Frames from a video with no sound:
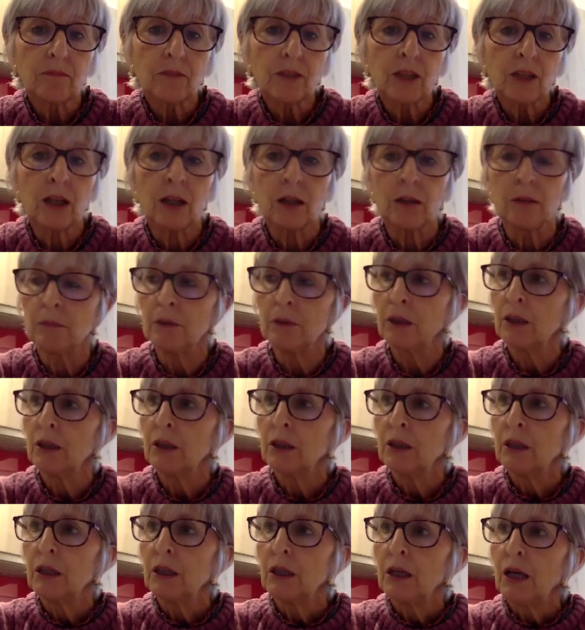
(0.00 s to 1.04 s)

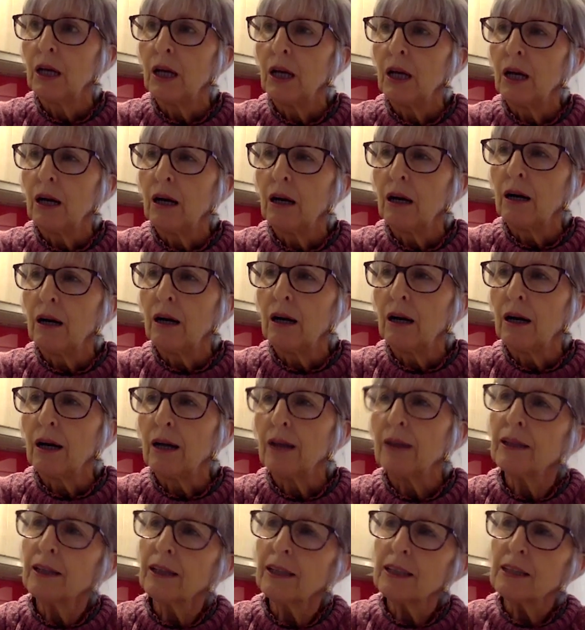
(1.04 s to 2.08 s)
I
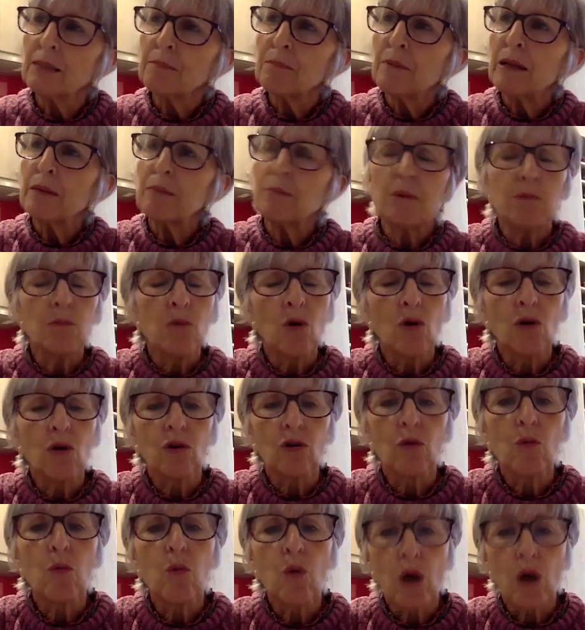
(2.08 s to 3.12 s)
think it's made me more
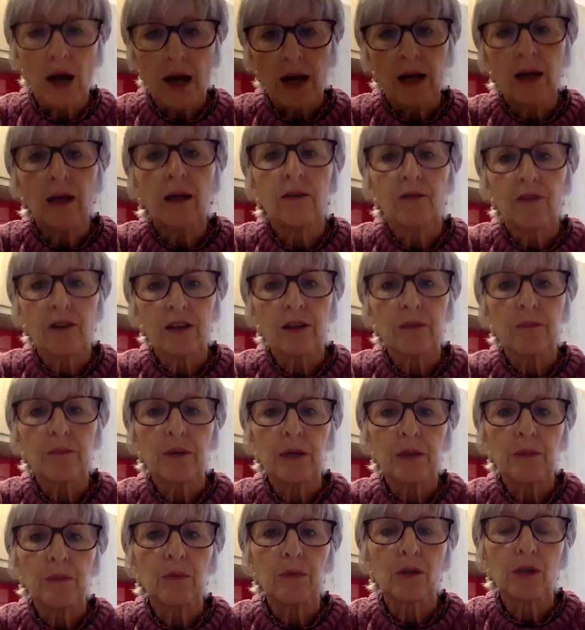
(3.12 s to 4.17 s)
aware of other
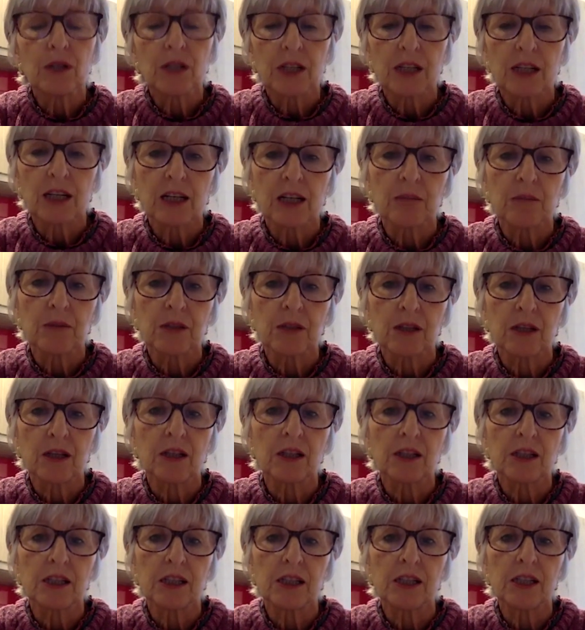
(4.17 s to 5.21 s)
people's
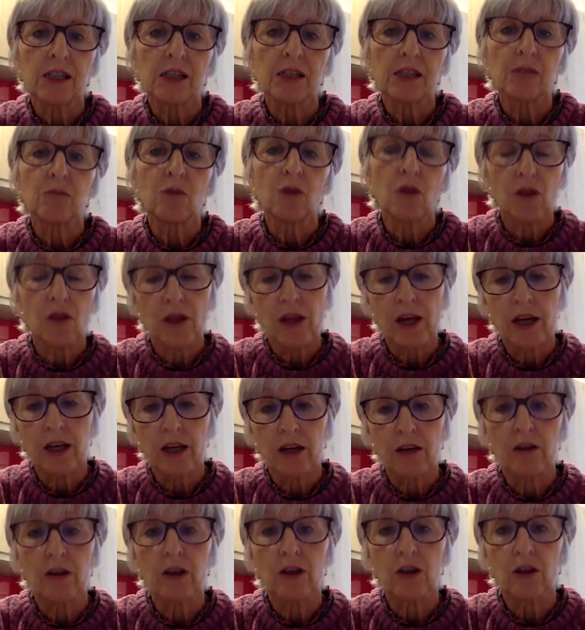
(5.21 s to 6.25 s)
circumstances and what they're
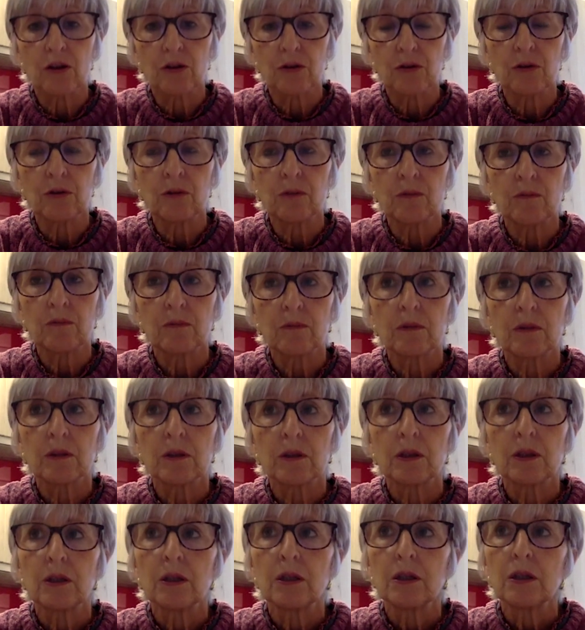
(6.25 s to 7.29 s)
going through.
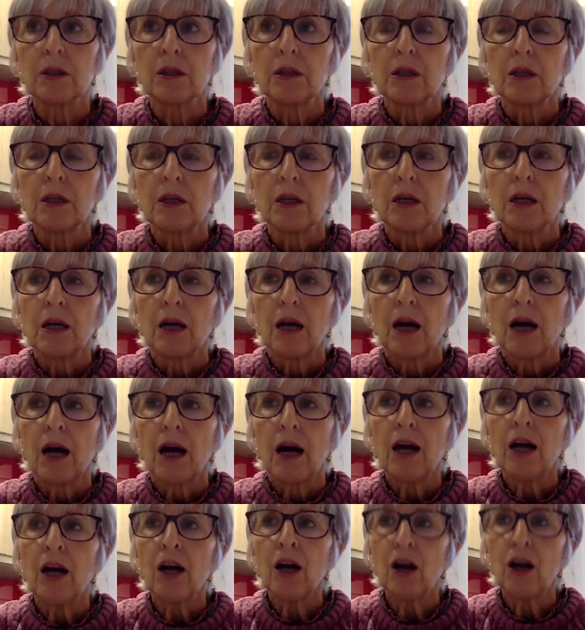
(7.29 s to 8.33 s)
I
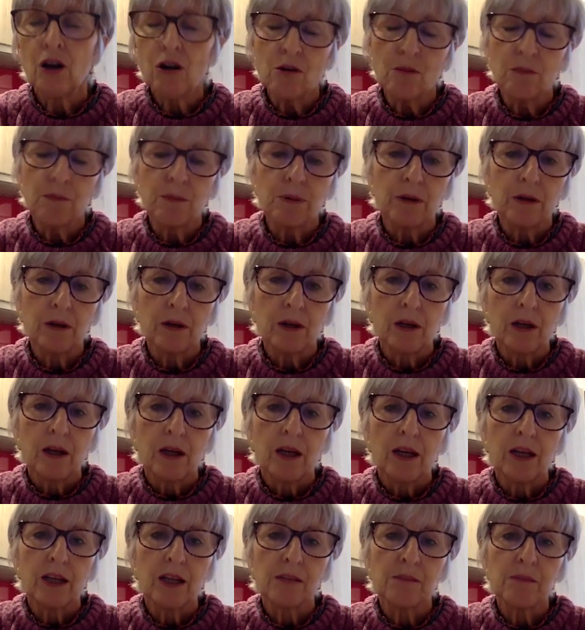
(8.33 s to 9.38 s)
hope
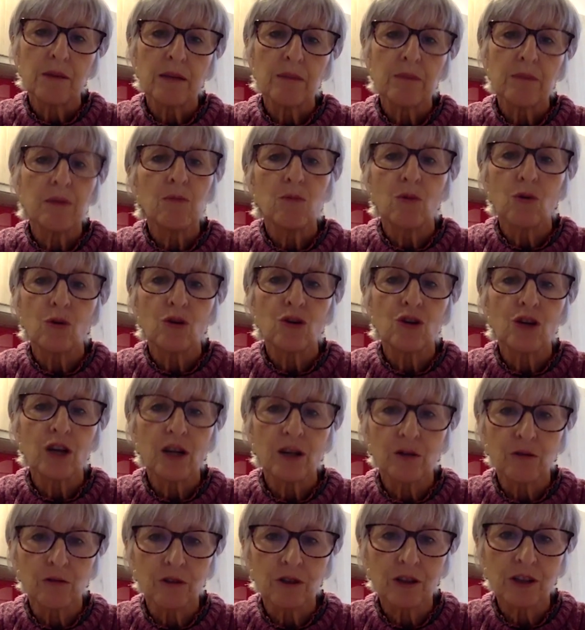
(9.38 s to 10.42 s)
it's made me more
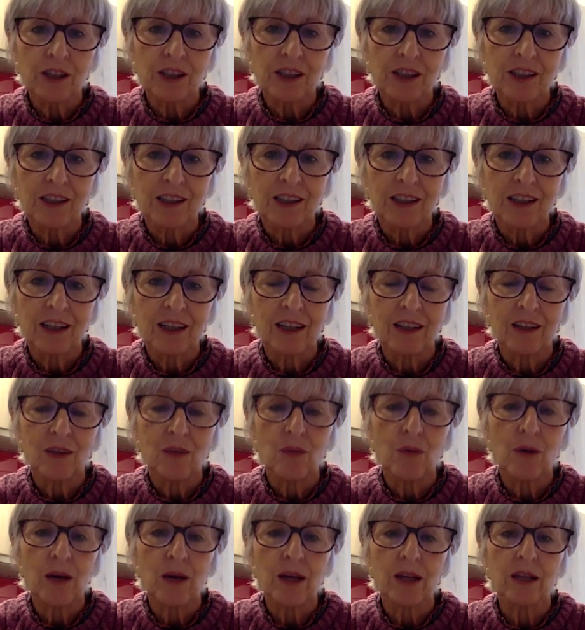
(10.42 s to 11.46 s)
generous in the
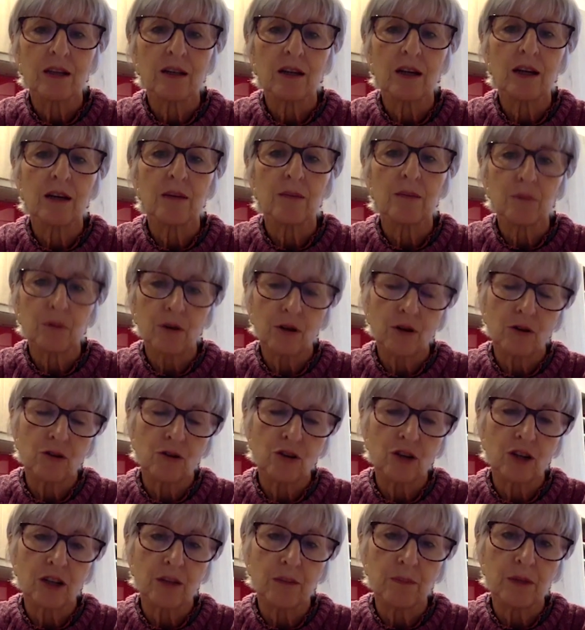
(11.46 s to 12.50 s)
way that I approach
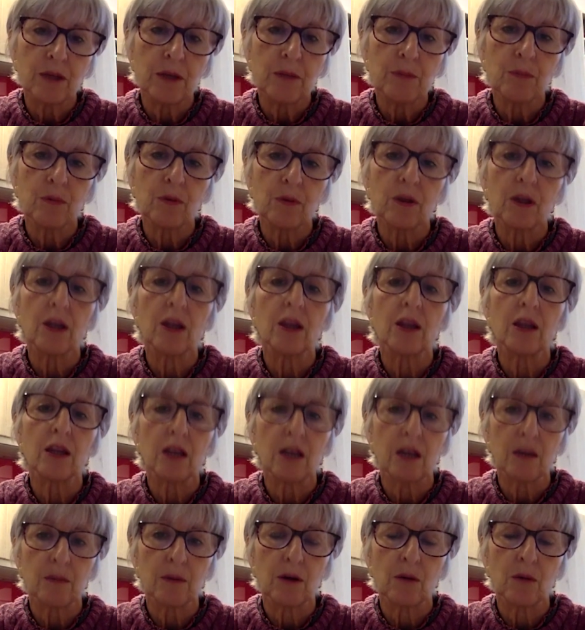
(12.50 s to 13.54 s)
other people and
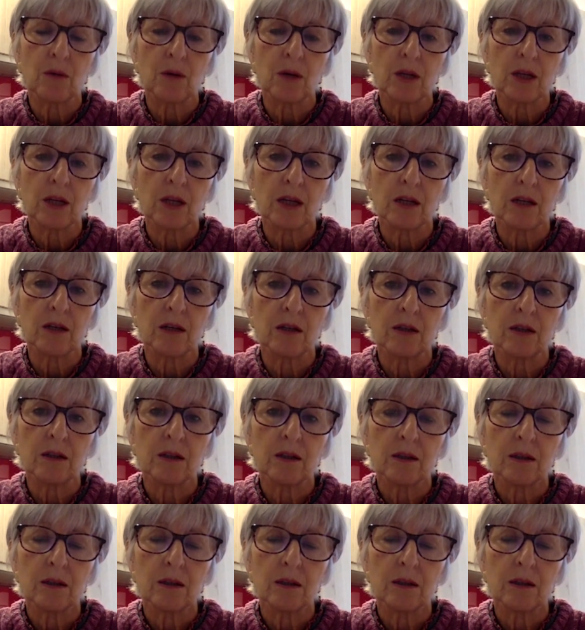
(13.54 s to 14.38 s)
think about where they are.